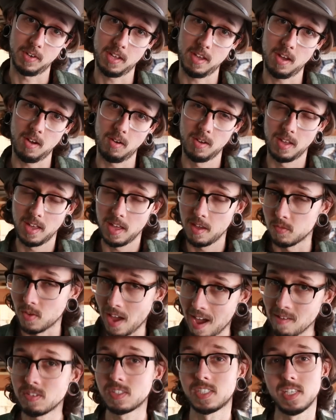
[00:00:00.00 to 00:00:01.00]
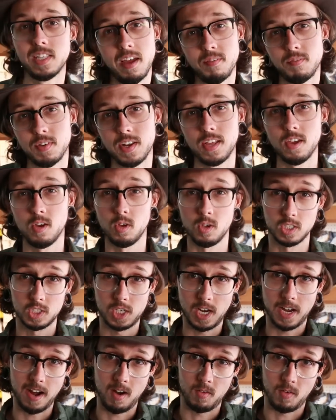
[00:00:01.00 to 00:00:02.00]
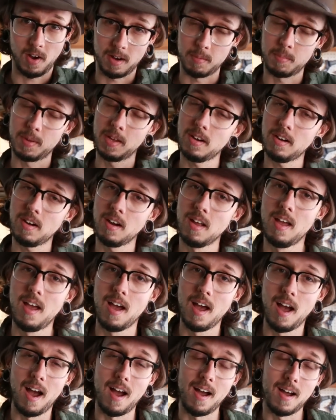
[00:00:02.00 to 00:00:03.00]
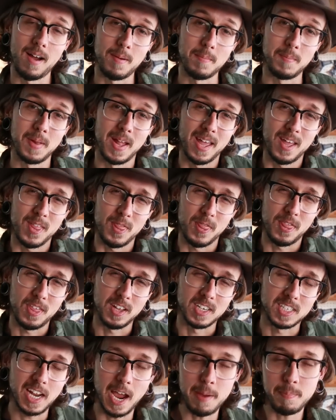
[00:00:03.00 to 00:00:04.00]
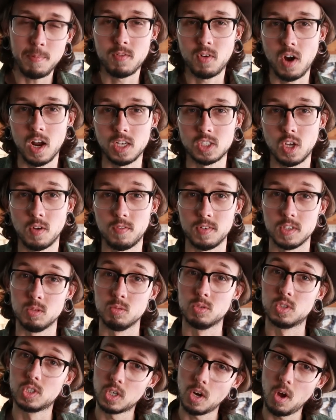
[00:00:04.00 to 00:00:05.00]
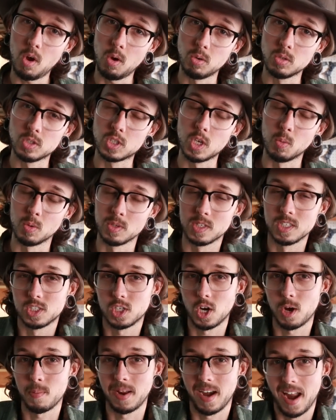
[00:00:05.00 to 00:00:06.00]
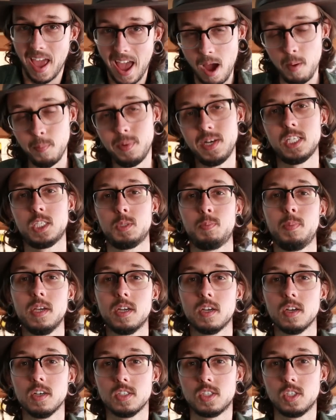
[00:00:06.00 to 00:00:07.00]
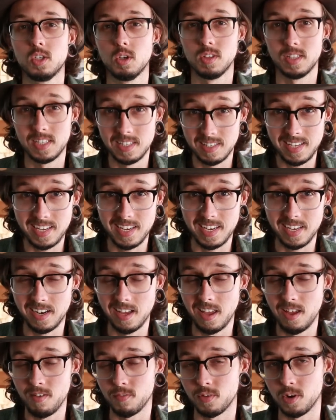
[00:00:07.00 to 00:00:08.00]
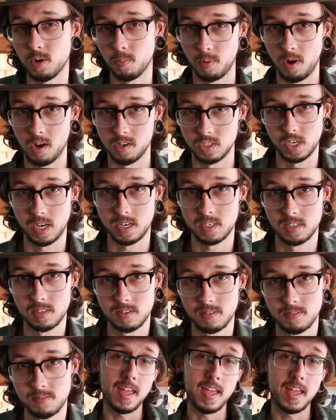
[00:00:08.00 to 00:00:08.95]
video. If you haven't seen that video, you can check it out right up here. The type of crossover you chose will determine how many speakers you'll need for your project.